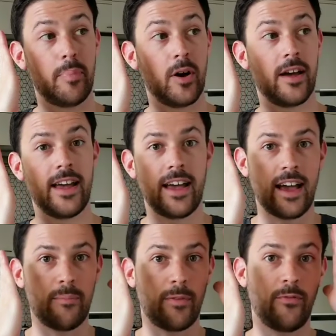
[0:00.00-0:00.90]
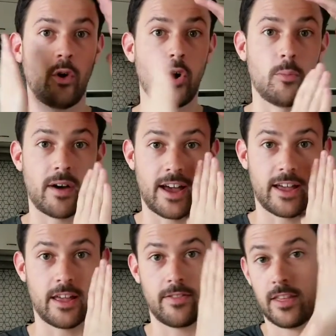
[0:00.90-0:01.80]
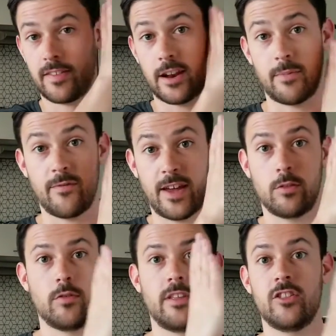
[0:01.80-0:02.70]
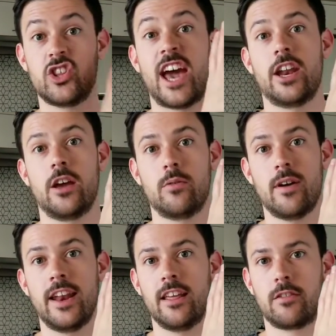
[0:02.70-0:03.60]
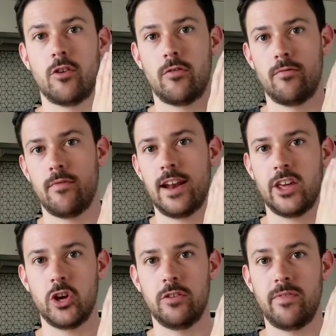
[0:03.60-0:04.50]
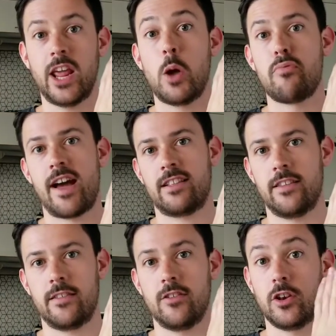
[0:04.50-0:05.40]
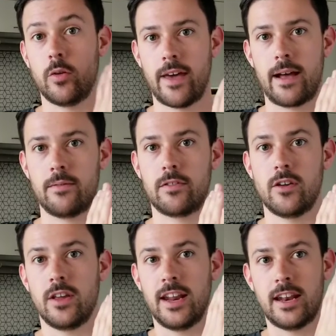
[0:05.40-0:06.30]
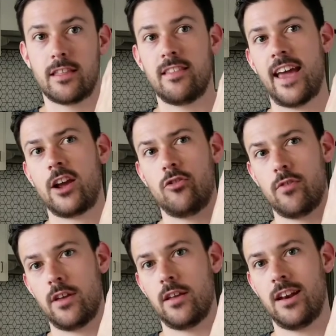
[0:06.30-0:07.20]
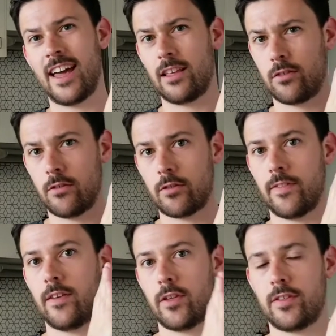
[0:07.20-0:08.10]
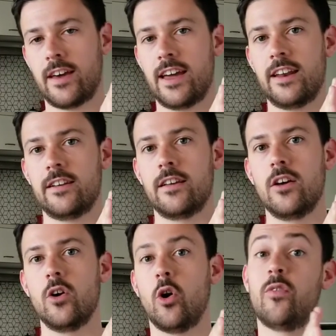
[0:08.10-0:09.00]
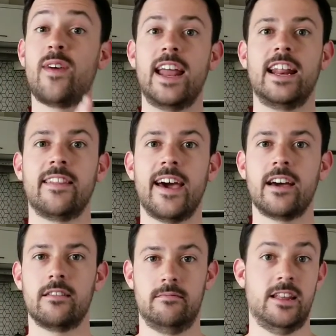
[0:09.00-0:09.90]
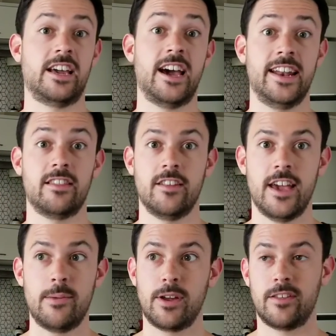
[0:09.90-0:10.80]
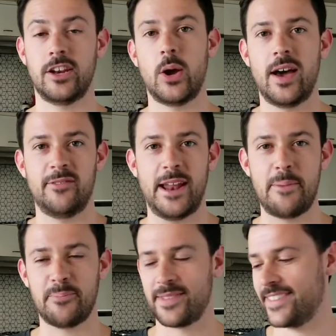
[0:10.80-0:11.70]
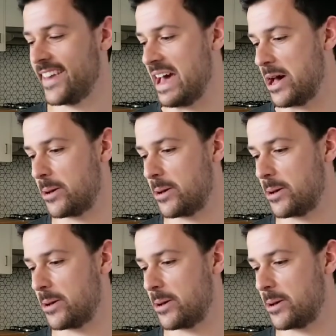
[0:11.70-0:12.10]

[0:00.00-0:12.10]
But before, this side of my face was in shadow, and it's not really good video practice to do that. So you need a secondary light source on the other side, or failing that, like I did today because I don't have lamps,